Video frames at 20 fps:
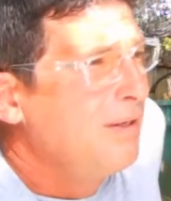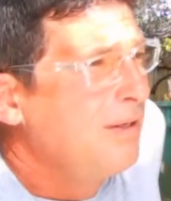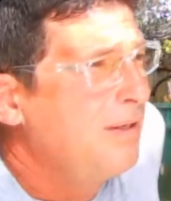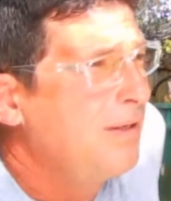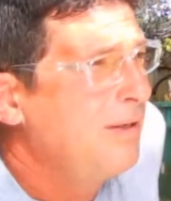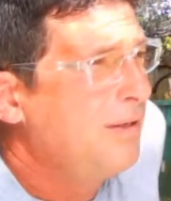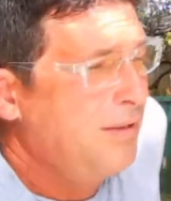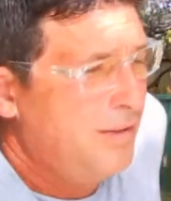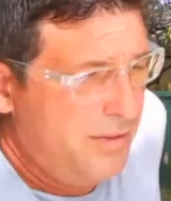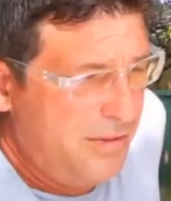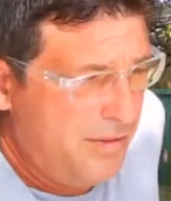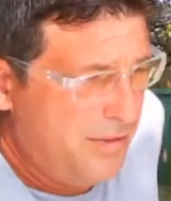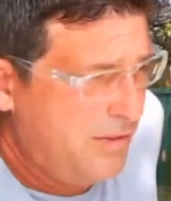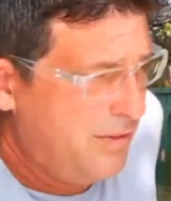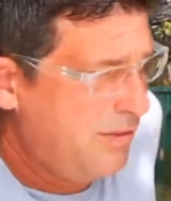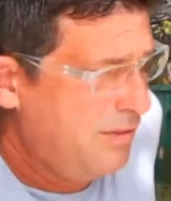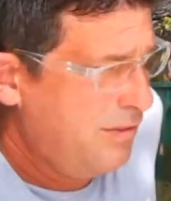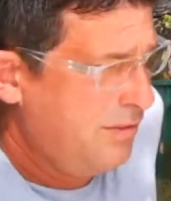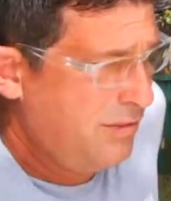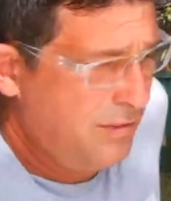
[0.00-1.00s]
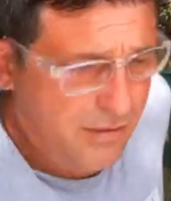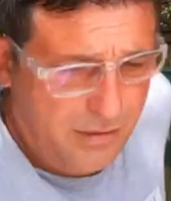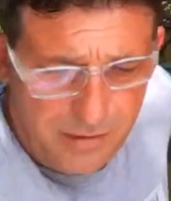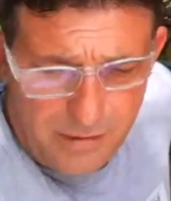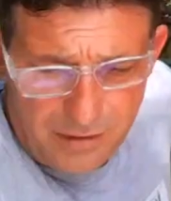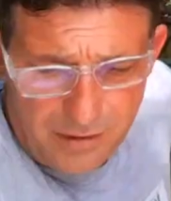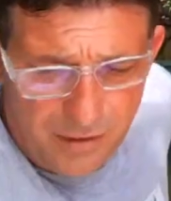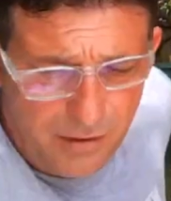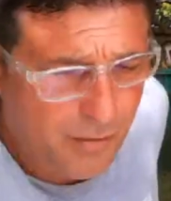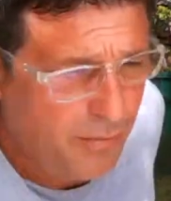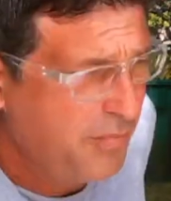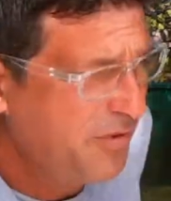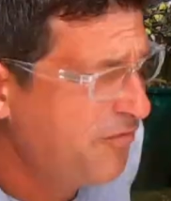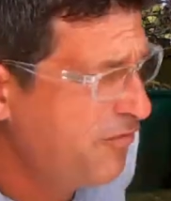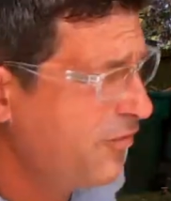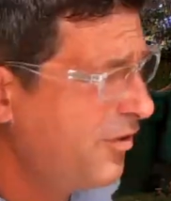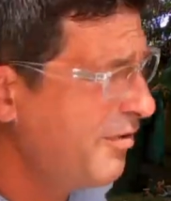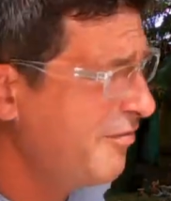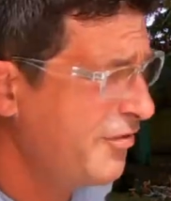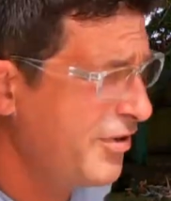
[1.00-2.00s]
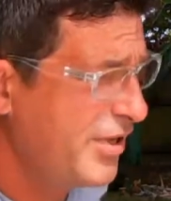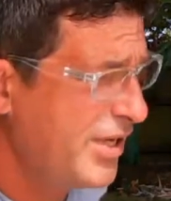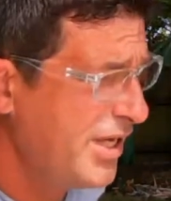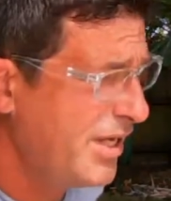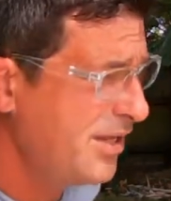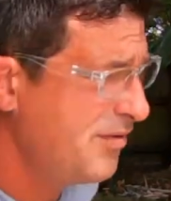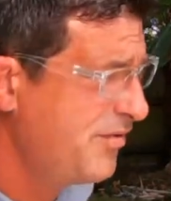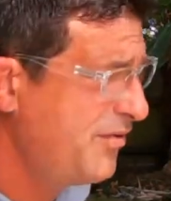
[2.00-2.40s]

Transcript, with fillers: yeah. Oh, before I forget